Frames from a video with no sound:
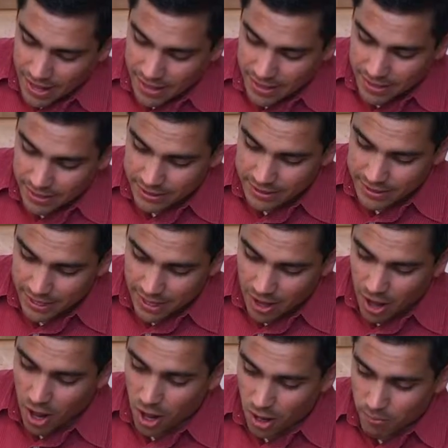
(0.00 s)
let's see.
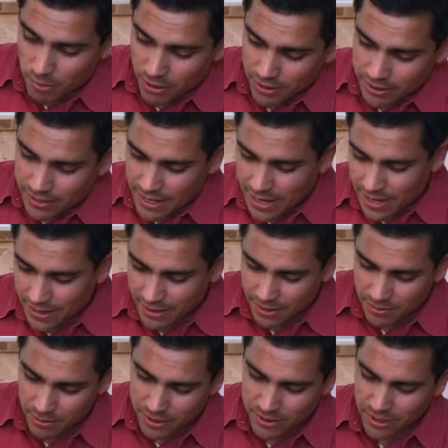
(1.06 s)
All burnt in
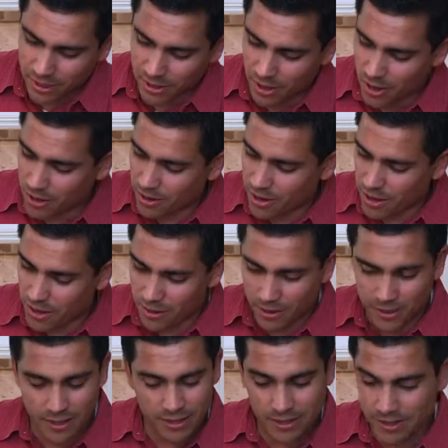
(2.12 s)
with their
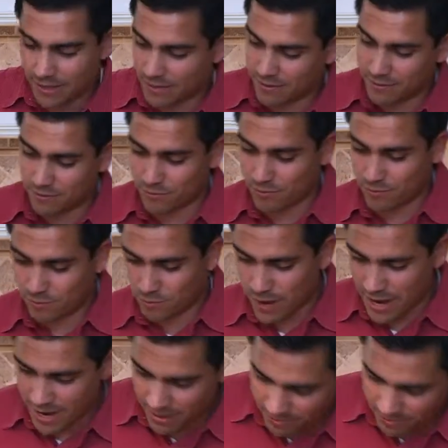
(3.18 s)
logo. Great